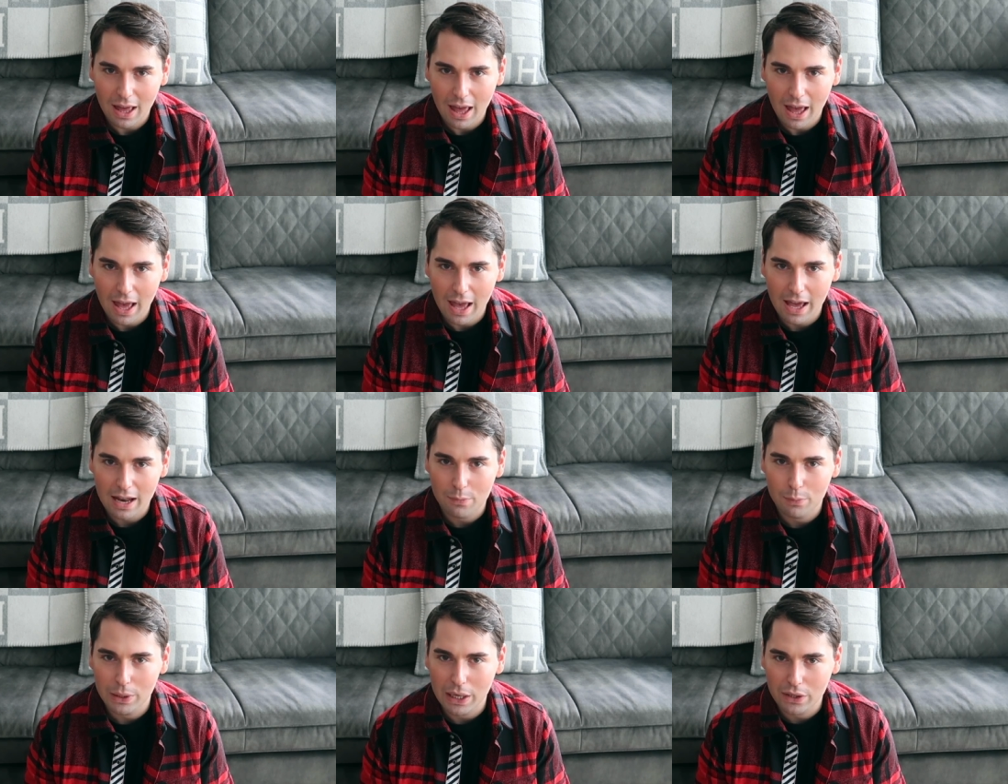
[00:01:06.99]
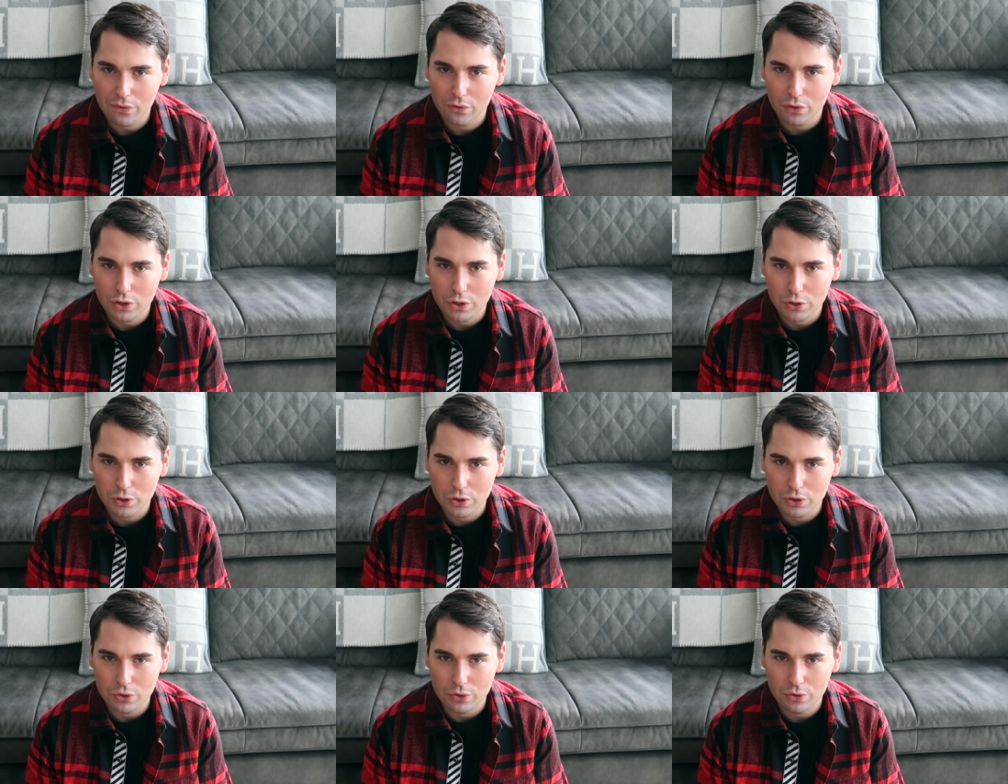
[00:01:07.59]
And without
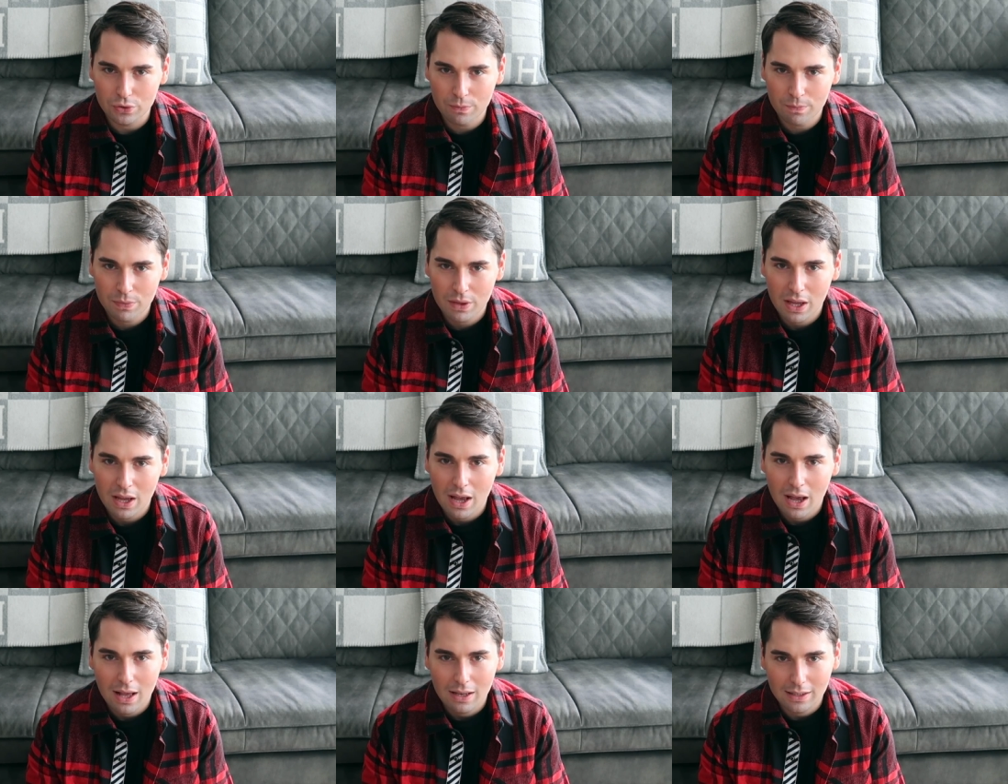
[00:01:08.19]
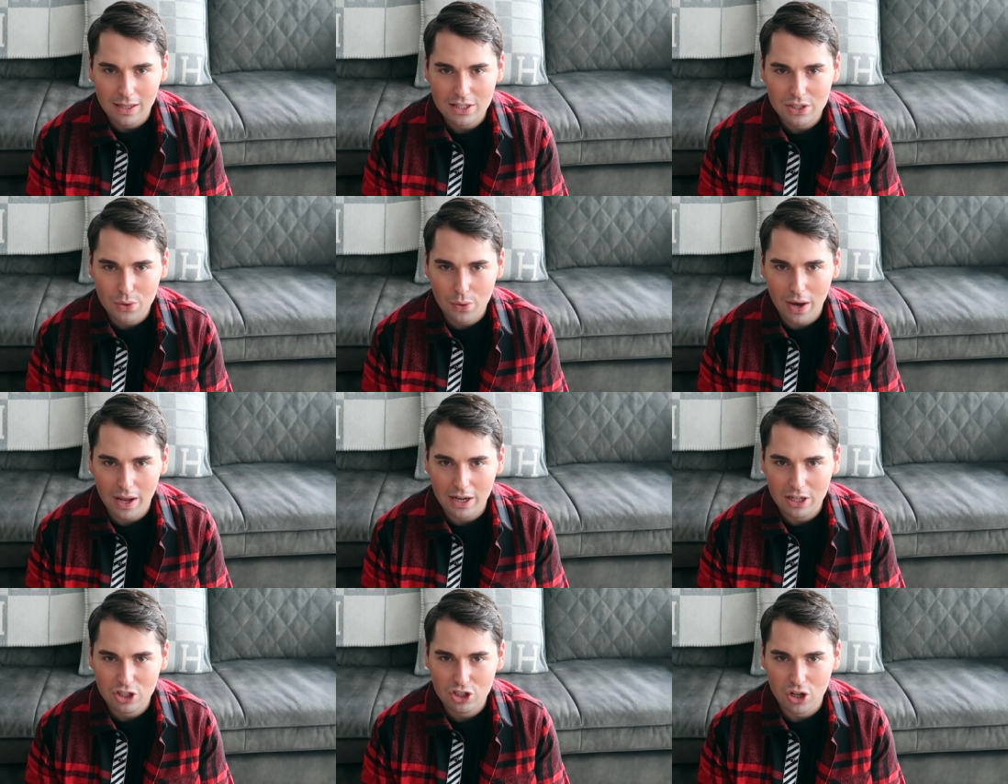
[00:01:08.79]
further ado, let's go
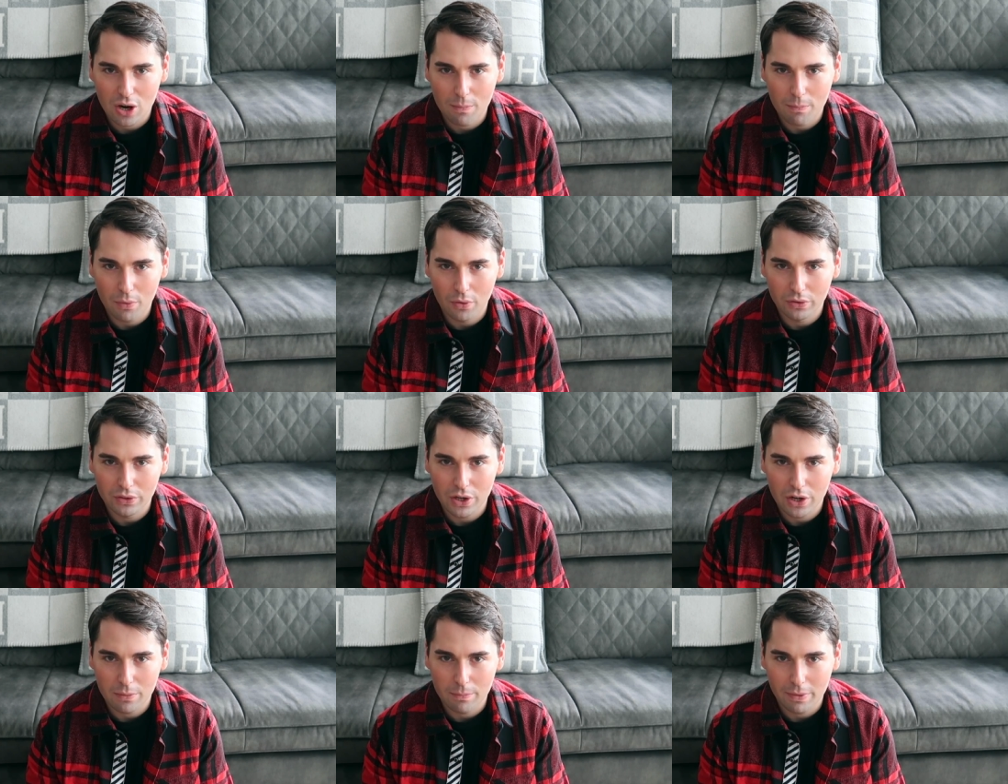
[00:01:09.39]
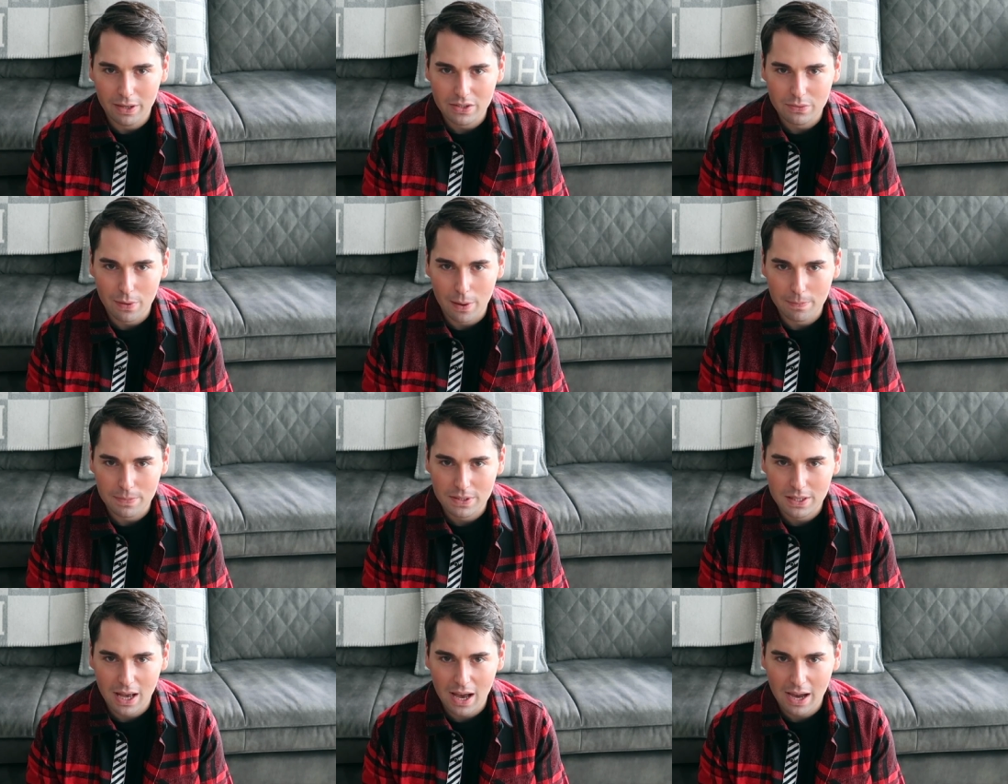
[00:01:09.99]
ahead and jump on the Hermes
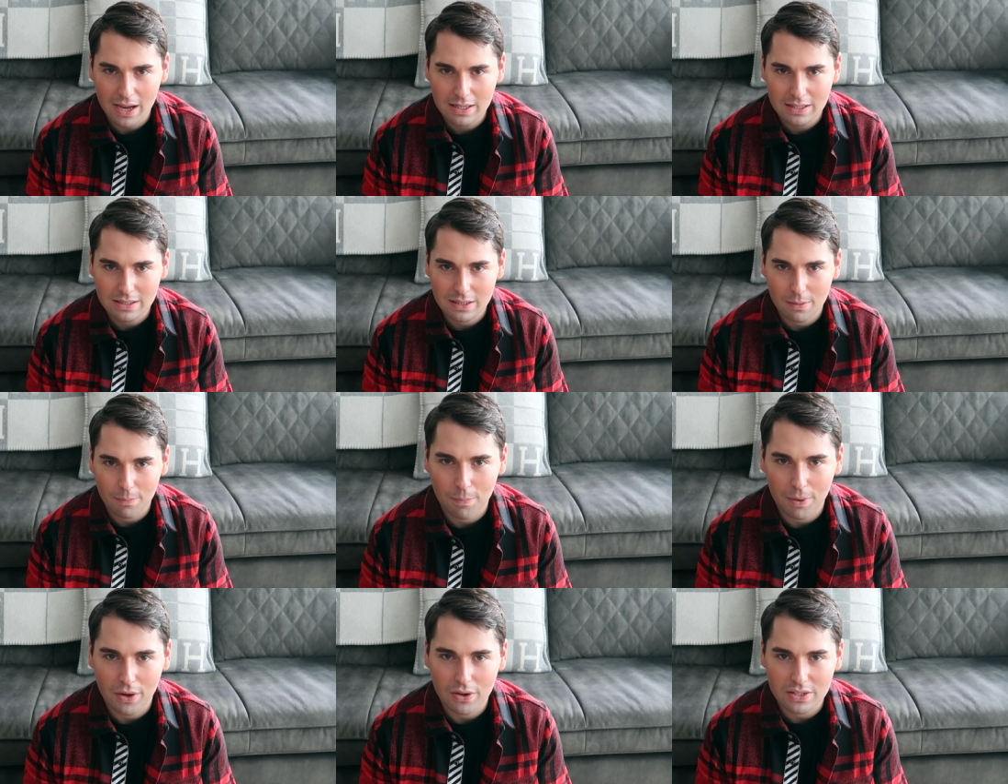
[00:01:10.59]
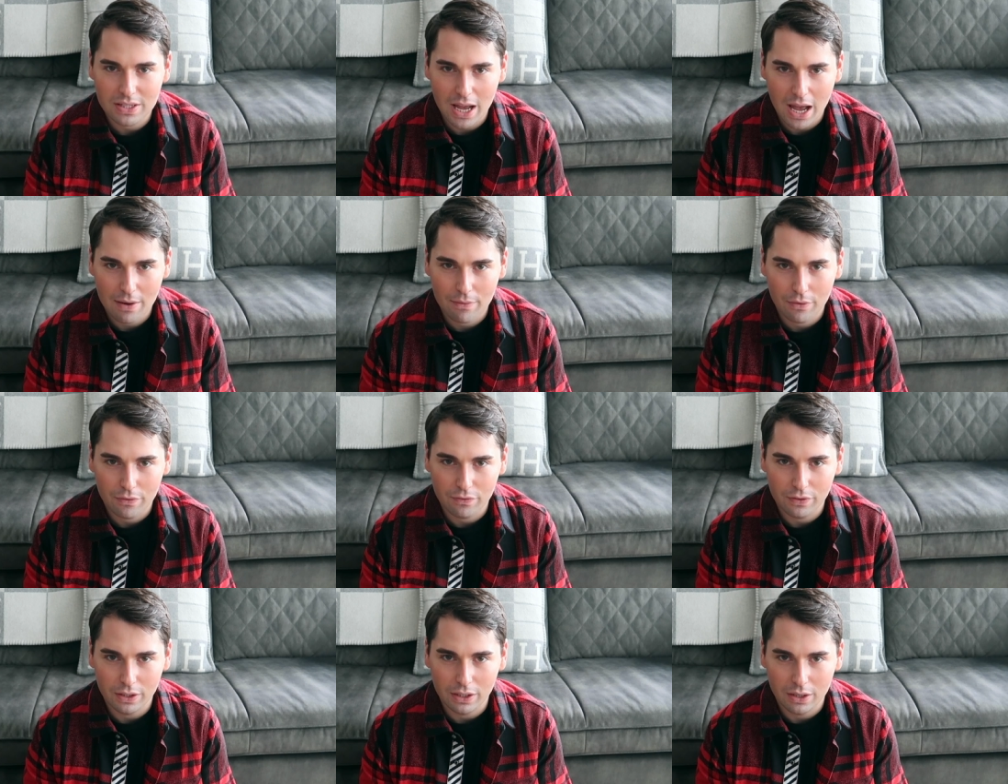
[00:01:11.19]
website because I have a
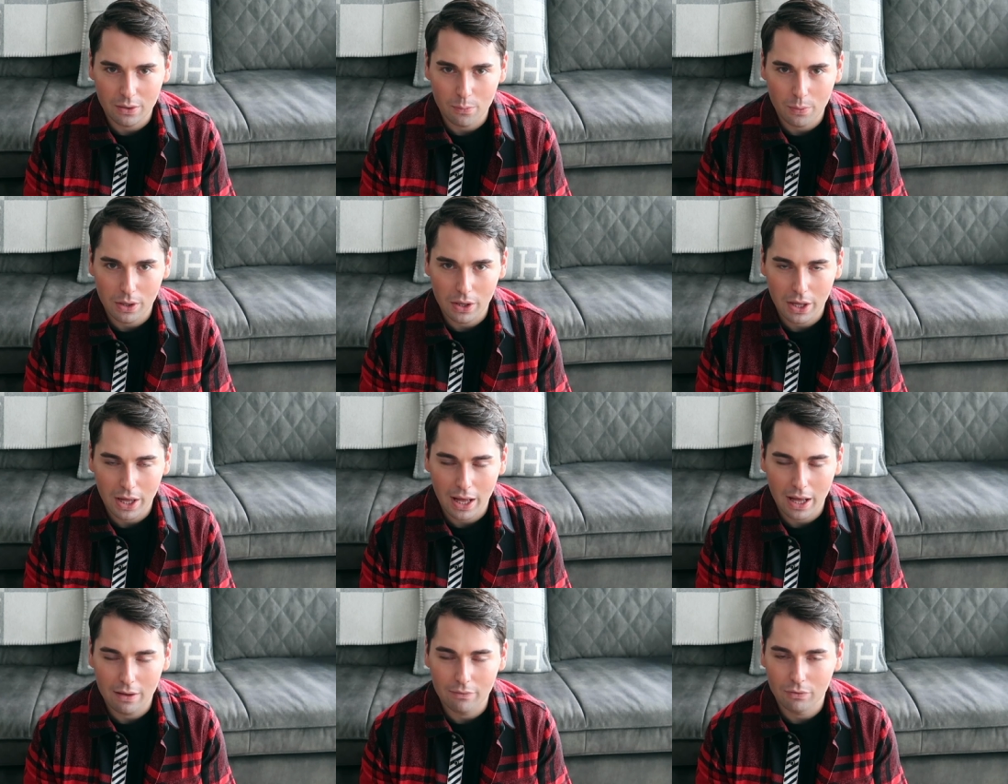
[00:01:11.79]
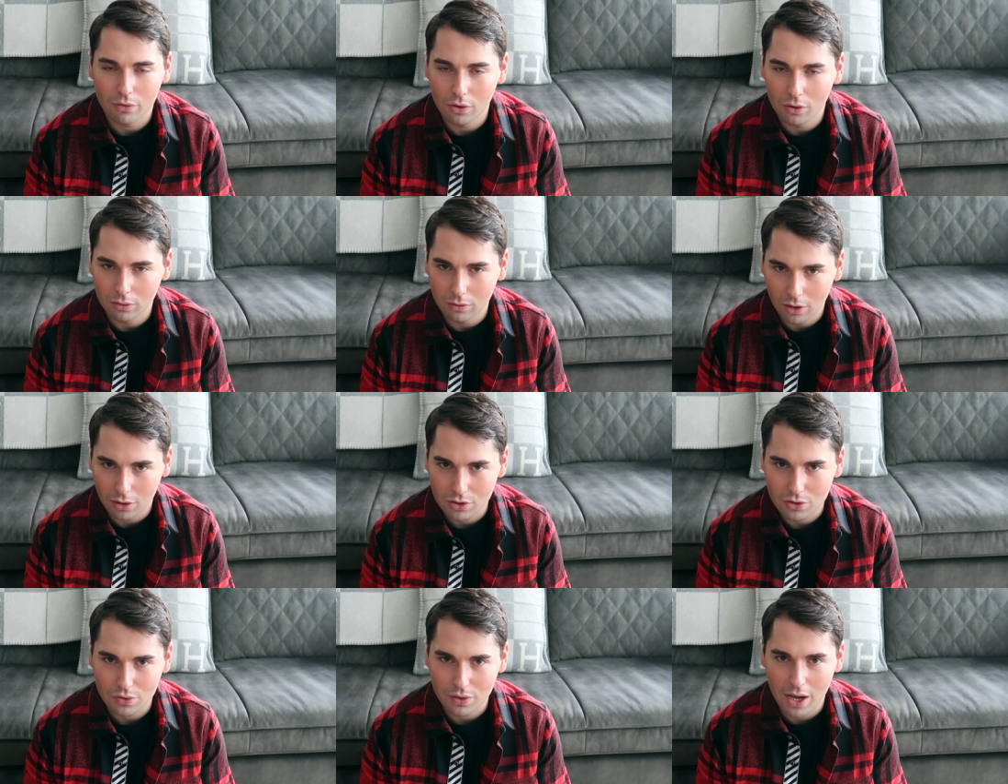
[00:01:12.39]
feeling we'll have a
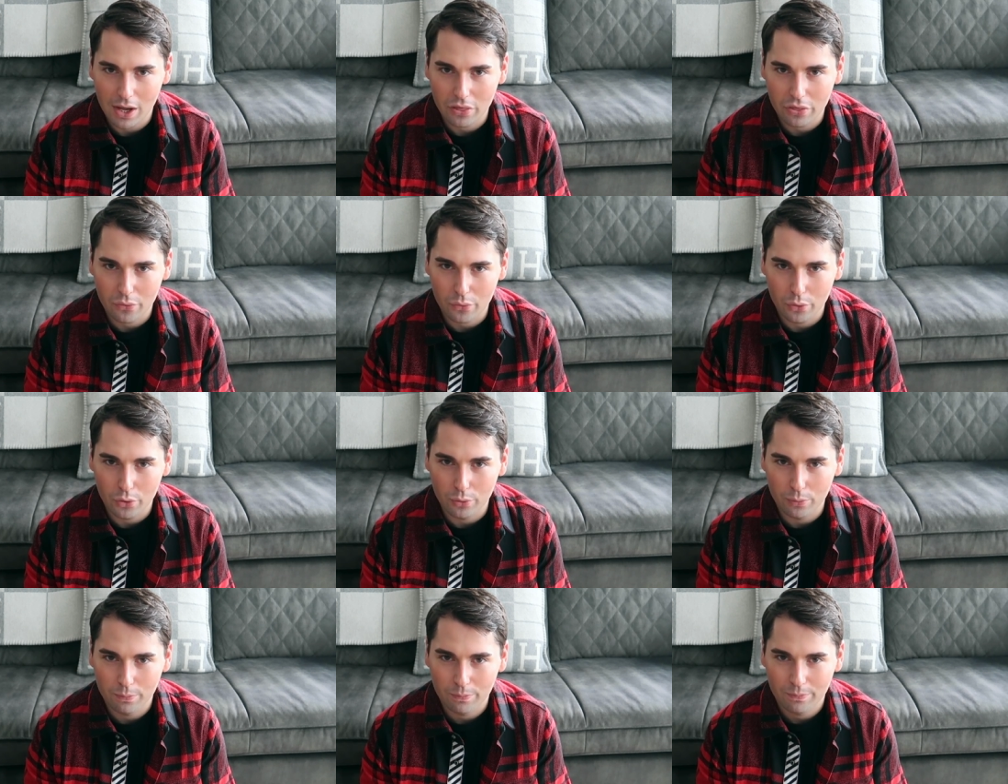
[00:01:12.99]
lot to get through.